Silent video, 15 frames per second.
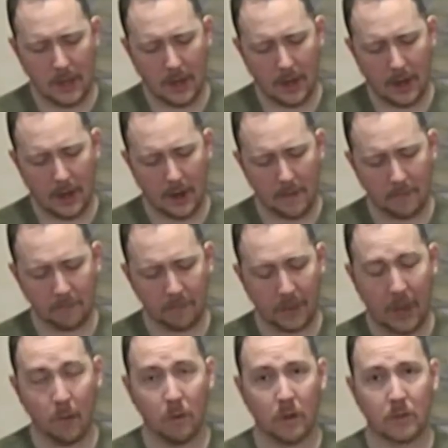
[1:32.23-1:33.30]

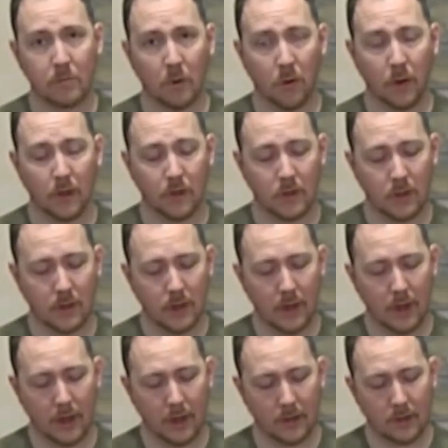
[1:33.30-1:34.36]
at which point
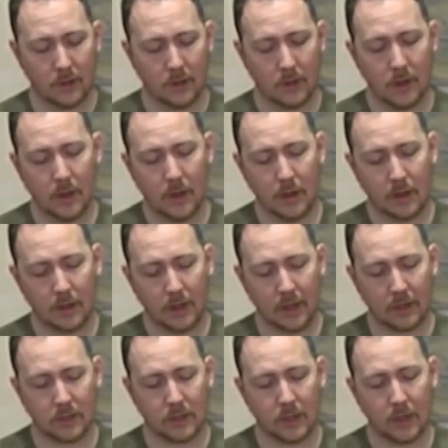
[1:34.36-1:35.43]
it
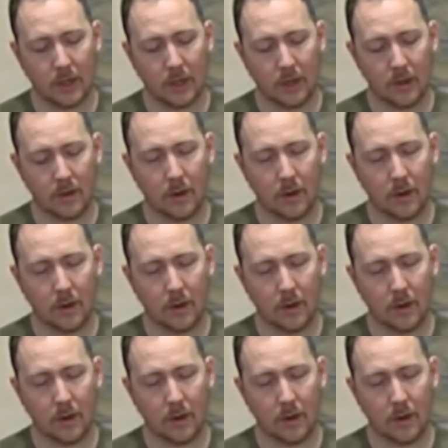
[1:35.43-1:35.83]
kicks the